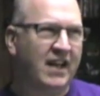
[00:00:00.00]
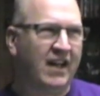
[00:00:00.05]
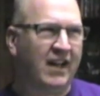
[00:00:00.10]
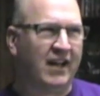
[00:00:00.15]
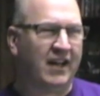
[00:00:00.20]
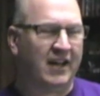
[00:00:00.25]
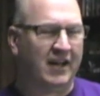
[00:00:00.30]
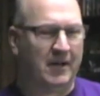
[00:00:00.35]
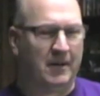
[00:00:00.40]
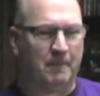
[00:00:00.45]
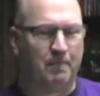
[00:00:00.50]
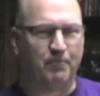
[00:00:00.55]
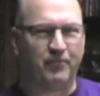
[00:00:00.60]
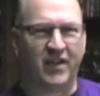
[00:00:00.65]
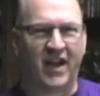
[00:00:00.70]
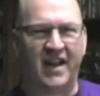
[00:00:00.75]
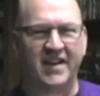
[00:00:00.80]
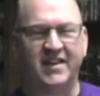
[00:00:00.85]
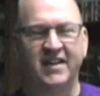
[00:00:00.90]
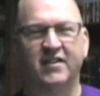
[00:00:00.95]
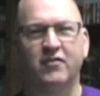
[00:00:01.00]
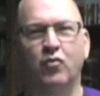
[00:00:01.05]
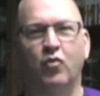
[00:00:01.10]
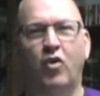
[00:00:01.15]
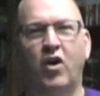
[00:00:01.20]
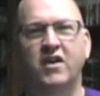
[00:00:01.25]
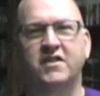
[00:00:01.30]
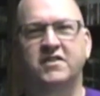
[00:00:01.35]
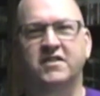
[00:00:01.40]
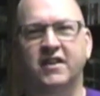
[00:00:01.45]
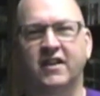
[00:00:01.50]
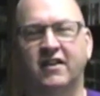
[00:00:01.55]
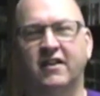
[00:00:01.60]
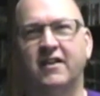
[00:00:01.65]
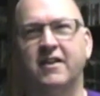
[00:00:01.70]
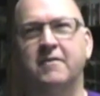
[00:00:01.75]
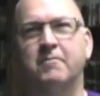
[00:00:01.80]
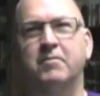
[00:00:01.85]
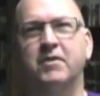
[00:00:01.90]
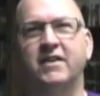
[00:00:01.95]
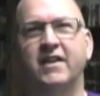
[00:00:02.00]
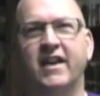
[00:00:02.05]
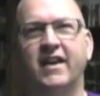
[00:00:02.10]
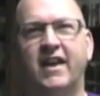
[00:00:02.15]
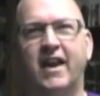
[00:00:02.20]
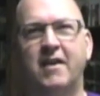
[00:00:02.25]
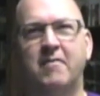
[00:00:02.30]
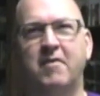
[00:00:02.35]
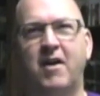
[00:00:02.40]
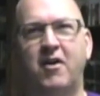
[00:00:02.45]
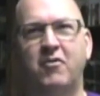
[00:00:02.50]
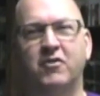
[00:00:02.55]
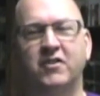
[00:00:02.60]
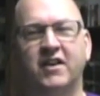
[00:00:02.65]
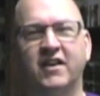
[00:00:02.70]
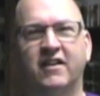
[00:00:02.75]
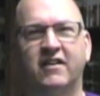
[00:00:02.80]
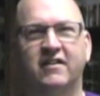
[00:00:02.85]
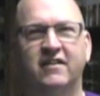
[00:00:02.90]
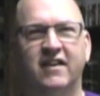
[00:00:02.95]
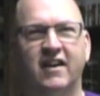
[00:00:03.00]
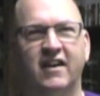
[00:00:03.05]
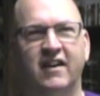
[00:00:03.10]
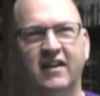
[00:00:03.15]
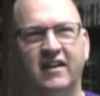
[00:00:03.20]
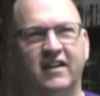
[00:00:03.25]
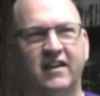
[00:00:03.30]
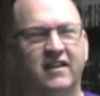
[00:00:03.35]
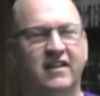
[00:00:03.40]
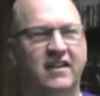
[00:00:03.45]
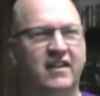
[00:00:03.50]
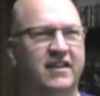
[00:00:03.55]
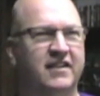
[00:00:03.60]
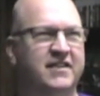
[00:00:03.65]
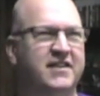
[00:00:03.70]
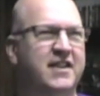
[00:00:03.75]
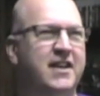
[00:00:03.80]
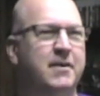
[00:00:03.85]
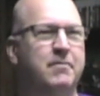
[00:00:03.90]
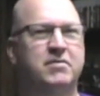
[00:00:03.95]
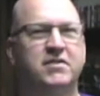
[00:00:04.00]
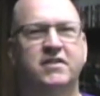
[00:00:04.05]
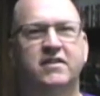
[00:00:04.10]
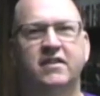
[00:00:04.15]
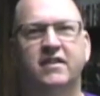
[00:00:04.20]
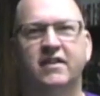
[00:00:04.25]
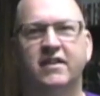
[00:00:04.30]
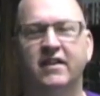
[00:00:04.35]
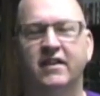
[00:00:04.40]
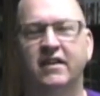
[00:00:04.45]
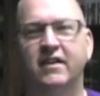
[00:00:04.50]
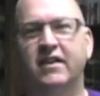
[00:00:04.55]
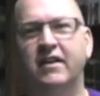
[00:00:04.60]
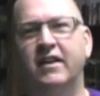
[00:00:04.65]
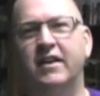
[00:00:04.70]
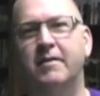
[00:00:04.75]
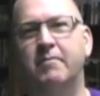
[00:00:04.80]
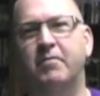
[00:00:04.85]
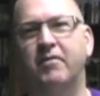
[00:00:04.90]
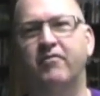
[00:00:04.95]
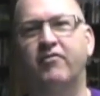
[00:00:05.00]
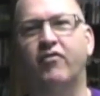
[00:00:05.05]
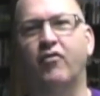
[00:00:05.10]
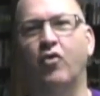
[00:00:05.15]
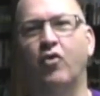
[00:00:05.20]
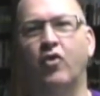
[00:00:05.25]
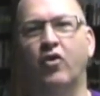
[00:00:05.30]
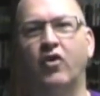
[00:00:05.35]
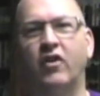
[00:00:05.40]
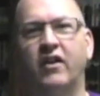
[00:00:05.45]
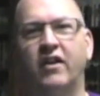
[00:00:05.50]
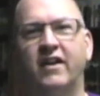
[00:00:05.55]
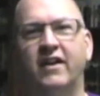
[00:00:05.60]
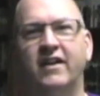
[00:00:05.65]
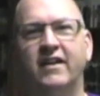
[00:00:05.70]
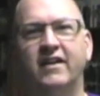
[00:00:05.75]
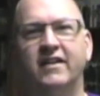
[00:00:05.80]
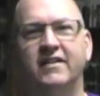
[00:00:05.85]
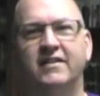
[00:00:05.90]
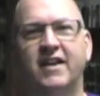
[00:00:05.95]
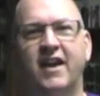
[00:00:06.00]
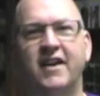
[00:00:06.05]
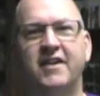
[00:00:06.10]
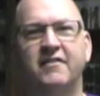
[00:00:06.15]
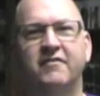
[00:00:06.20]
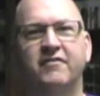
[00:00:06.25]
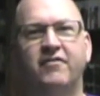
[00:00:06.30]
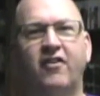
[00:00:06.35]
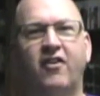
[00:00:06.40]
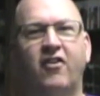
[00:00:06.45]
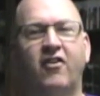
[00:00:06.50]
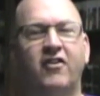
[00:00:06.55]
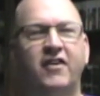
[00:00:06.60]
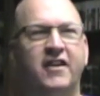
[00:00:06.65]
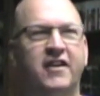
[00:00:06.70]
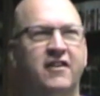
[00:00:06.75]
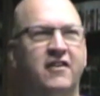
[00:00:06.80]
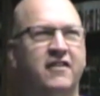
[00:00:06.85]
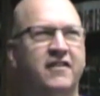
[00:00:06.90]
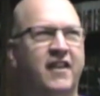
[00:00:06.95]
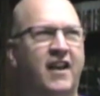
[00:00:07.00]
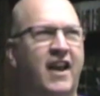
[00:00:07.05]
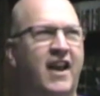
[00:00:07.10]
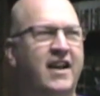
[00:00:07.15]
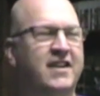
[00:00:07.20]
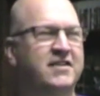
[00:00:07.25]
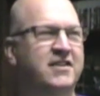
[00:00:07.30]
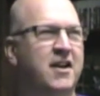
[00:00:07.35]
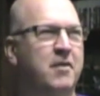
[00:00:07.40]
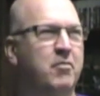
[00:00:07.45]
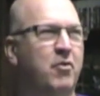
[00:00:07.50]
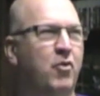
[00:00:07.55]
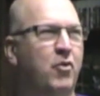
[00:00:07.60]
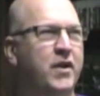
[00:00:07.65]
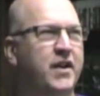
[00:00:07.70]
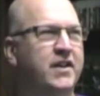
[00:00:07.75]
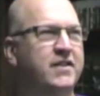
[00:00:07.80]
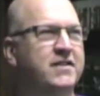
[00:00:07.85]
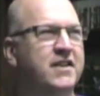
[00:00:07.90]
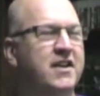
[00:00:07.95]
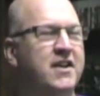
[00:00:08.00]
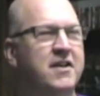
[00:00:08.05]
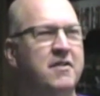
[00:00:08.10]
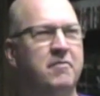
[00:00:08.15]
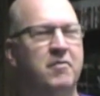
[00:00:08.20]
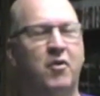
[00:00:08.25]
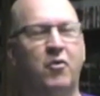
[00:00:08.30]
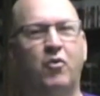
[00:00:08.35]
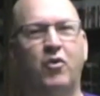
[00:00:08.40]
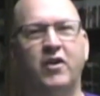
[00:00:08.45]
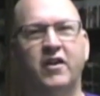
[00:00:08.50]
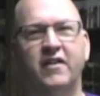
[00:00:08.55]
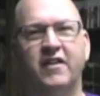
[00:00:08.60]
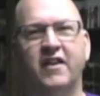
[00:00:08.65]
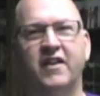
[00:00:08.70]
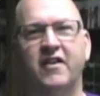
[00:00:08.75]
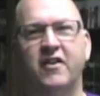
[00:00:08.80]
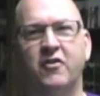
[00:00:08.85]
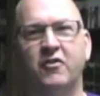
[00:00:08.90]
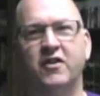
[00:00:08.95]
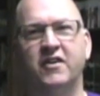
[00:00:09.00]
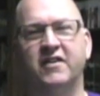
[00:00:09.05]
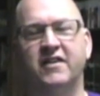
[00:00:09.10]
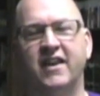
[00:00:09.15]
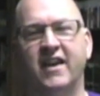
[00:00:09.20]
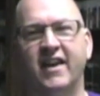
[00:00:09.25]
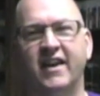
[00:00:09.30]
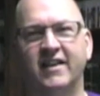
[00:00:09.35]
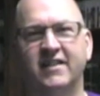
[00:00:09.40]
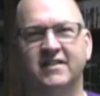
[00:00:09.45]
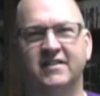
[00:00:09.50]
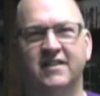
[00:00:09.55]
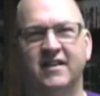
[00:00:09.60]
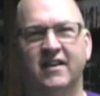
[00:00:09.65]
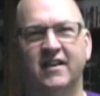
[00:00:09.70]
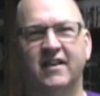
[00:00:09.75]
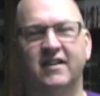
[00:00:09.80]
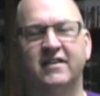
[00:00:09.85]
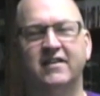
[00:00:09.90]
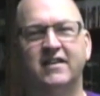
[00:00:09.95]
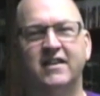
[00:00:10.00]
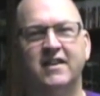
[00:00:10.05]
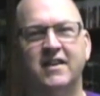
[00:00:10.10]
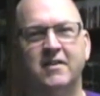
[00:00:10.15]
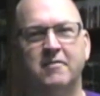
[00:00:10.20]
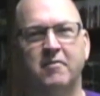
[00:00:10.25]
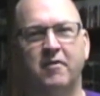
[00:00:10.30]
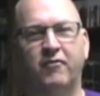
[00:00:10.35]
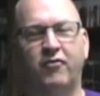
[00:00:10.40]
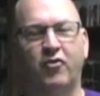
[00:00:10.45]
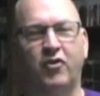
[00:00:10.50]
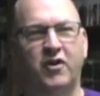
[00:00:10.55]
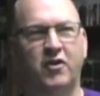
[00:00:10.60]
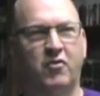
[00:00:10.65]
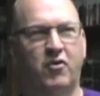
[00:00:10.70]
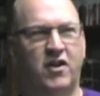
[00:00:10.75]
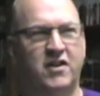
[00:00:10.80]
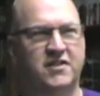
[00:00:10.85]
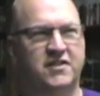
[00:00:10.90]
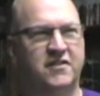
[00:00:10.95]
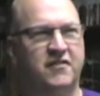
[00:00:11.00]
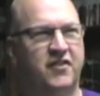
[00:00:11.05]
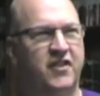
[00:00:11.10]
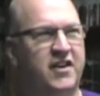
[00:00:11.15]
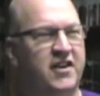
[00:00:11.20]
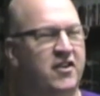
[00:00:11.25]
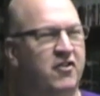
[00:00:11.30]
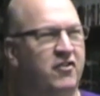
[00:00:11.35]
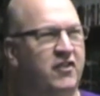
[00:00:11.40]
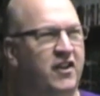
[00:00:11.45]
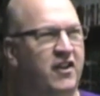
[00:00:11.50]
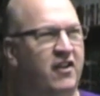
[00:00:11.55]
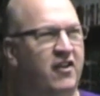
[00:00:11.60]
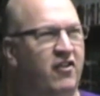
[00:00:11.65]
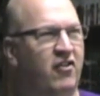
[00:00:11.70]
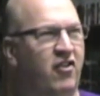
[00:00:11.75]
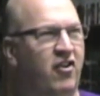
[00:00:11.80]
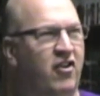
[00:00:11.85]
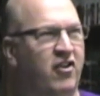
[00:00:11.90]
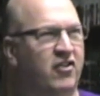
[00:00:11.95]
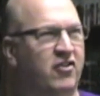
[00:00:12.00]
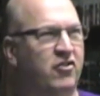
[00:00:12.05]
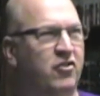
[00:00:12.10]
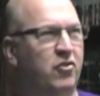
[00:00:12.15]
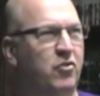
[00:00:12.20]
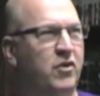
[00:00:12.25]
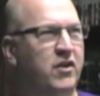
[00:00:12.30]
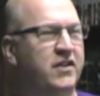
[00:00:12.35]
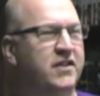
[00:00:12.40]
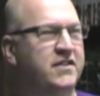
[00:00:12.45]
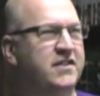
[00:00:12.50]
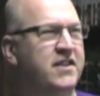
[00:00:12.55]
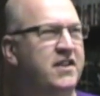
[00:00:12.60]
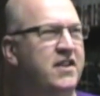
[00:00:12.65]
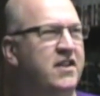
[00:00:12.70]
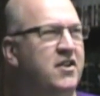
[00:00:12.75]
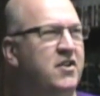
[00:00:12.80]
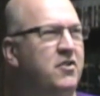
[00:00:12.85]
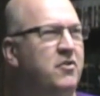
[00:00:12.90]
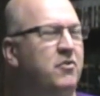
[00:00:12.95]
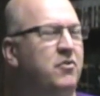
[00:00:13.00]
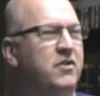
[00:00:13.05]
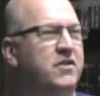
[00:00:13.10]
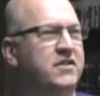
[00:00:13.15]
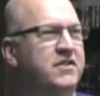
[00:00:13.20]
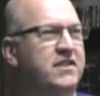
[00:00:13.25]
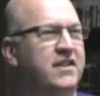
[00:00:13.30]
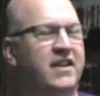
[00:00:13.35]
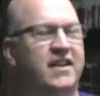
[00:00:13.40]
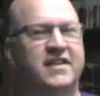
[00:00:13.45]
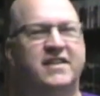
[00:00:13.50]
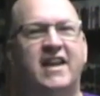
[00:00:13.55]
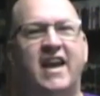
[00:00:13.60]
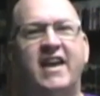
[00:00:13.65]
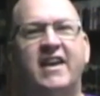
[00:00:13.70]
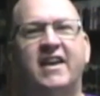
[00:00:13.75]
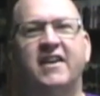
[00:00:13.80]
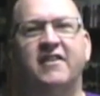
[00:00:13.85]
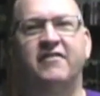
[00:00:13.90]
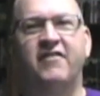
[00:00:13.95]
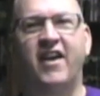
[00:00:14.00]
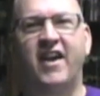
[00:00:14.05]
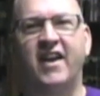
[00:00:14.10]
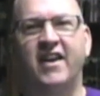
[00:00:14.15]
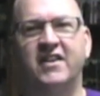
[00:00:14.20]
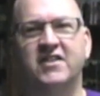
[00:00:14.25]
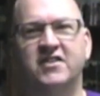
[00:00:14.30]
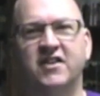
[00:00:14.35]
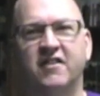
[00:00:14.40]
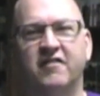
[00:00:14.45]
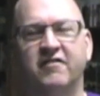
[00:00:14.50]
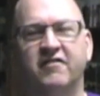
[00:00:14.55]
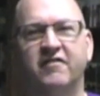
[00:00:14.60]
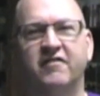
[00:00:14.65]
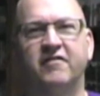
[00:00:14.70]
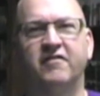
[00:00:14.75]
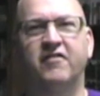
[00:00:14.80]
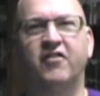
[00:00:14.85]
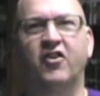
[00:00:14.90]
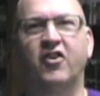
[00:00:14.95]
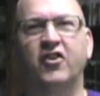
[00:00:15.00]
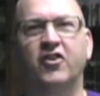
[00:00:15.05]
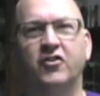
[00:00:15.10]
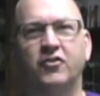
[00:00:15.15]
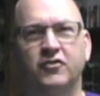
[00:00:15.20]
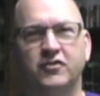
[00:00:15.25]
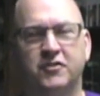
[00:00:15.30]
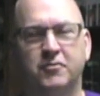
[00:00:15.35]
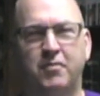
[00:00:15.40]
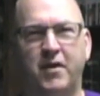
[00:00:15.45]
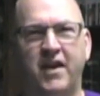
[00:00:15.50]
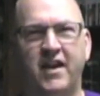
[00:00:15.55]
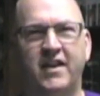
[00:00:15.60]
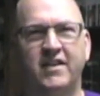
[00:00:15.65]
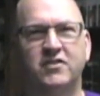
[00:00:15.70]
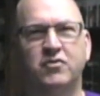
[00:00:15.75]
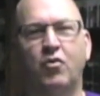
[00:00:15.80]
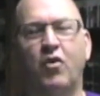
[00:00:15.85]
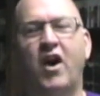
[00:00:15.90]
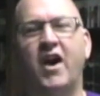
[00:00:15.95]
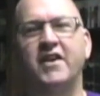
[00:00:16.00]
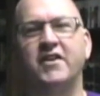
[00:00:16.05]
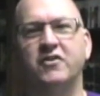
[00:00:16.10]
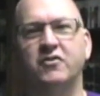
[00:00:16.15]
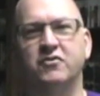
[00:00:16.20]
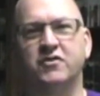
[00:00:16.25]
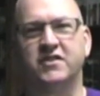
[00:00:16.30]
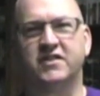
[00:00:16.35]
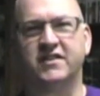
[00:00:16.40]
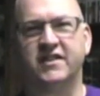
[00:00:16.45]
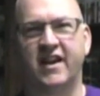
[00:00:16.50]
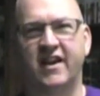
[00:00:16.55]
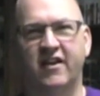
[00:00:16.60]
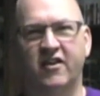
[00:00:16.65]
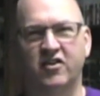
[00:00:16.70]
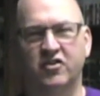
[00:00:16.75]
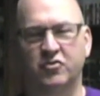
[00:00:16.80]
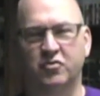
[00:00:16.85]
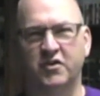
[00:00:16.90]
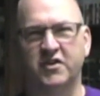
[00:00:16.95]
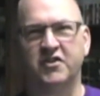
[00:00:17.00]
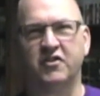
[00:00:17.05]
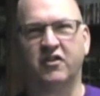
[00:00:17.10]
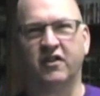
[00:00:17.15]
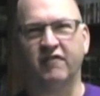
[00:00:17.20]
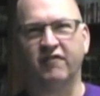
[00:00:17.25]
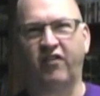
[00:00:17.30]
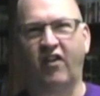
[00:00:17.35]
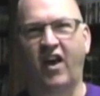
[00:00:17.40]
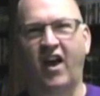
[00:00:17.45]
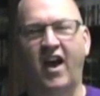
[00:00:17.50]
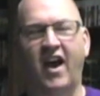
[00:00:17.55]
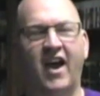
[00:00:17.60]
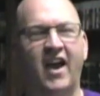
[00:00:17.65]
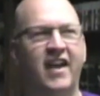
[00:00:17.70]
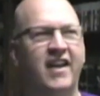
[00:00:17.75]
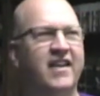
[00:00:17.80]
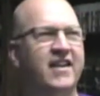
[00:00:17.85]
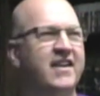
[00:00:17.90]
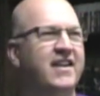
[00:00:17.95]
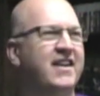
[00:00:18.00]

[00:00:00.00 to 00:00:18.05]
Um, I didn't watch the clip, but they came out with a, uh, a tips clip for uh, Titanfall here in the last couple weeks. But one of the noted things uh, before you watch the video and the little article was was uh, take advantage of vertical space. Why use stairs when you can fly?